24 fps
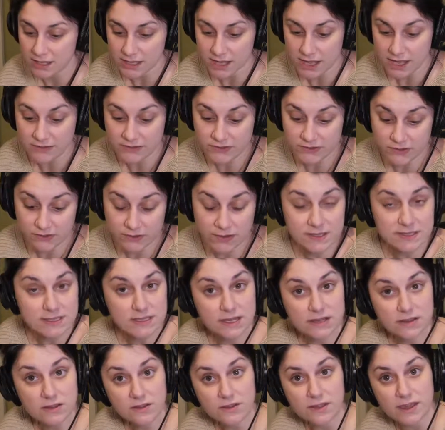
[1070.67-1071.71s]
And two, that's
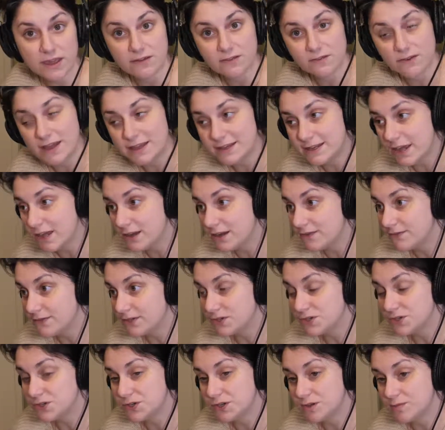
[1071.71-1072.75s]
another thing. Find out if they're
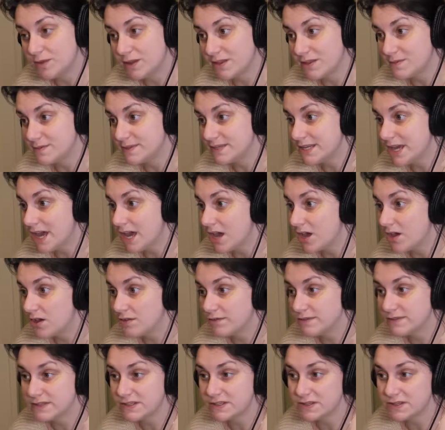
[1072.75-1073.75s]
shooting by themselves.